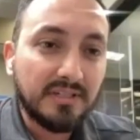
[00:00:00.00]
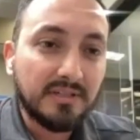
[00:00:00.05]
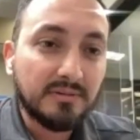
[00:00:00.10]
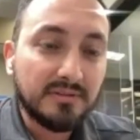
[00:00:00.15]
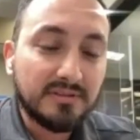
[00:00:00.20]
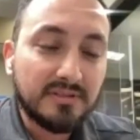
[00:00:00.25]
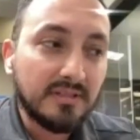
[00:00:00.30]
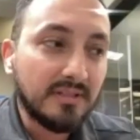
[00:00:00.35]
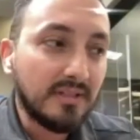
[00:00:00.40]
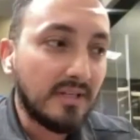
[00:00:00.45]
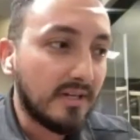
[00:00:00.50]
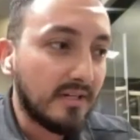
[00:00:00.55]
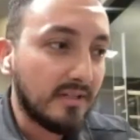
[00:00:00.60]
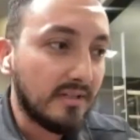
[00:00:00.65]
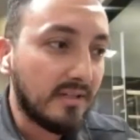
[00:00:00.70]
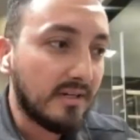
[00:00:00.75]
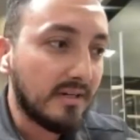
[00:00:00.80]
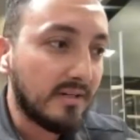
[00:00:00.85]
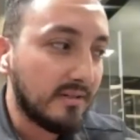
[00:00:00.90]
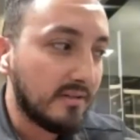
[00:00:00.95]
It was a lot, a
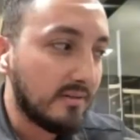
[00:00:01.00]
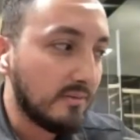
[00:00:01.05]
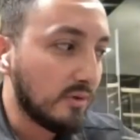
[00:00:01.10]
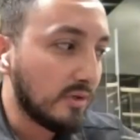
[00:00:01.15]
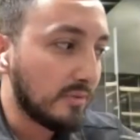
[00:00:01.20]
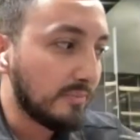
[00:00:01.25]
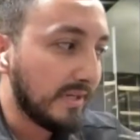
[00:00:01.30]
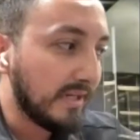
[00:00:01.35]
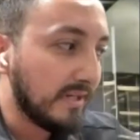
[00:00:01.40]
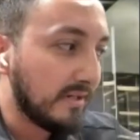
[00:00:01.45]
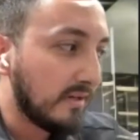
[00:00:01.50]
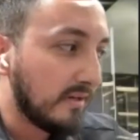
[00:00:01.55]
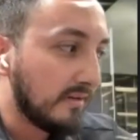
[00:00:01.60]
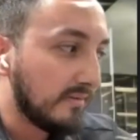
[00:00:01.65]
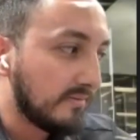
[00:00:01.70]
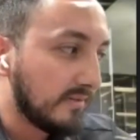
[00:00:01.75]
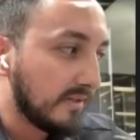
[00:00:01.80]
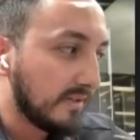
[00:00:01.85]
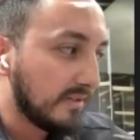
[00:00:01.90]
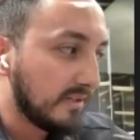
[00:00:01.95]
lot of the work paid off.
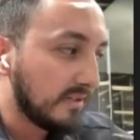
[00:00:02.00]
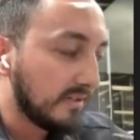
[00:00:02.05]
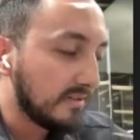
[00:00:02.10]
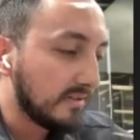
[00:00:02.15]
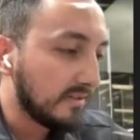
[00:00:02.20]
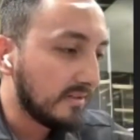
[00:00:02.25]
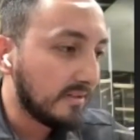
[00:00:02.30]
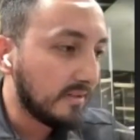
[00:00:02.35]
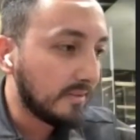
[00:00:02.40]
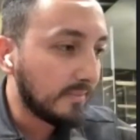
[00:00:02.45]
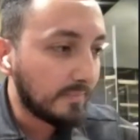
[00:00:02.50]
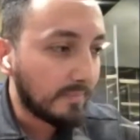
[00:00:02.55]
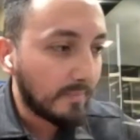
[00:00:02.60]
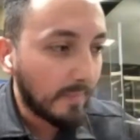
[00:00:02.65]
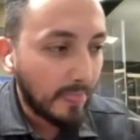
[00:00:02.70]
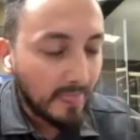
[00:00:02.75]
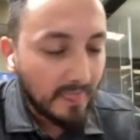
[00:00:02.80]
I think, um,